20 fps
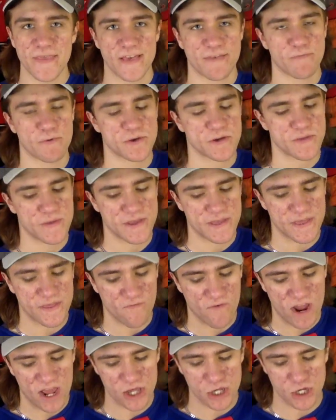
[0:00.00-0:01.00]
That's been something that
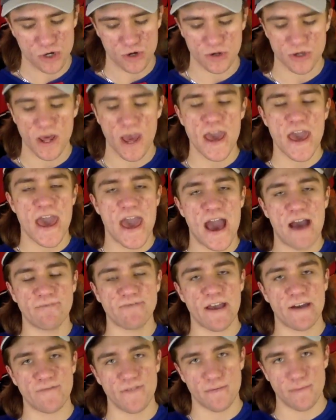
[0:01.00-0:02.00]
the Rangers have
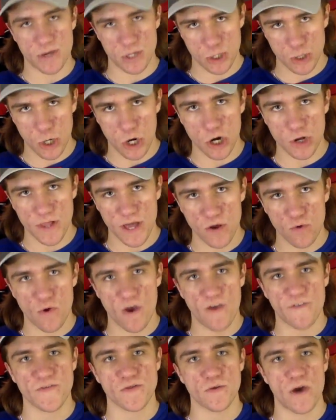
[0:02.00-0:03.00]
definitely been struggling
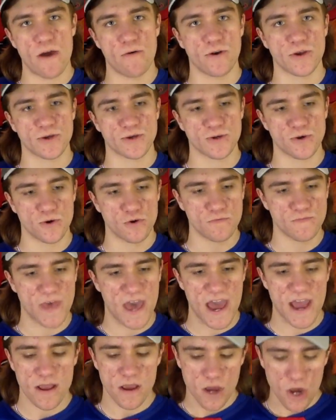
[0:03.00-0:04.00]
with, so I would assume
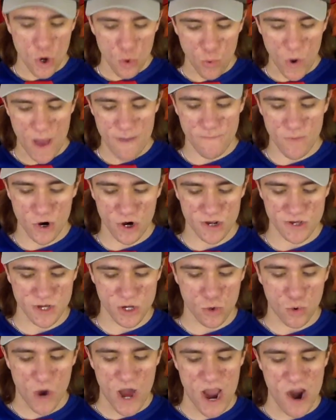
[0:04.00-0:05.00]
that Wennberg is
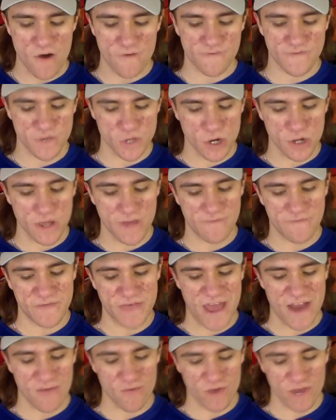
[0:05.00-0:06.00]
acquired solely for
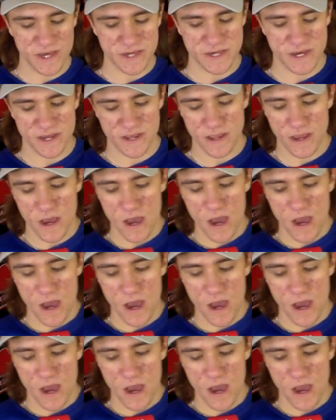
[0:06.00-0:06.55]
that reason.